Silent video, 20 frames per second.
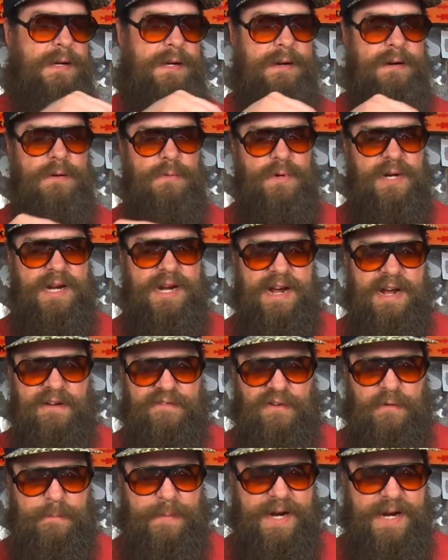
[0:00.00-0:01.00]
Here we
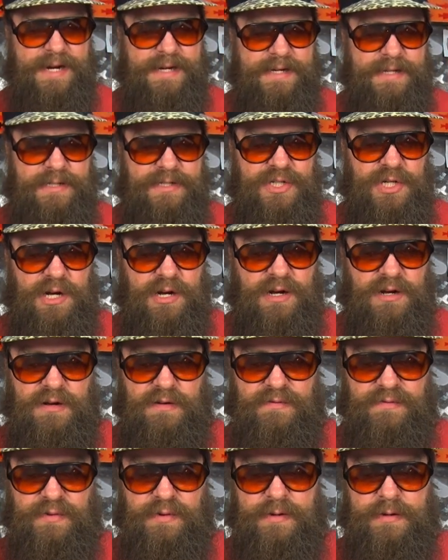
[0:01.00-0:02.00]
have a package
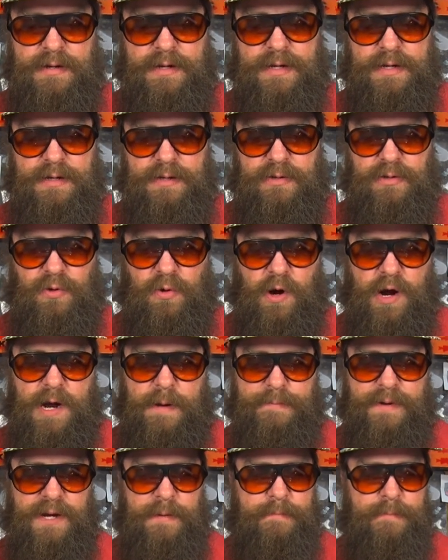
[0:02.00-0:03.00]
of
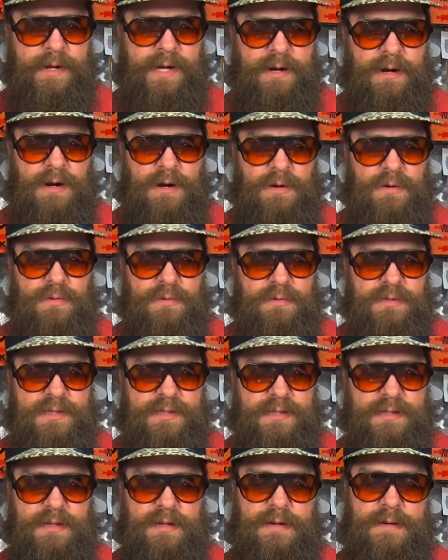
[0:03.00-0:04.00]
crappie
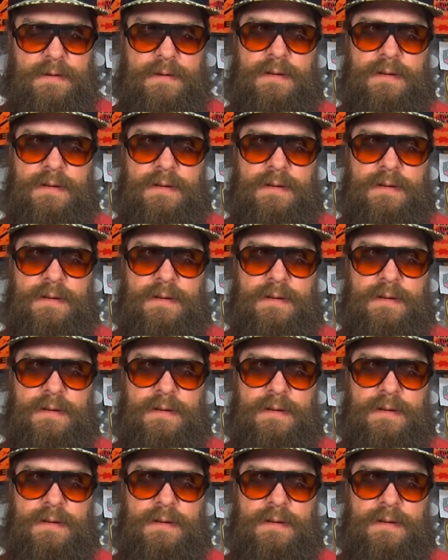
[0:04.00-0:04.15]
minnows,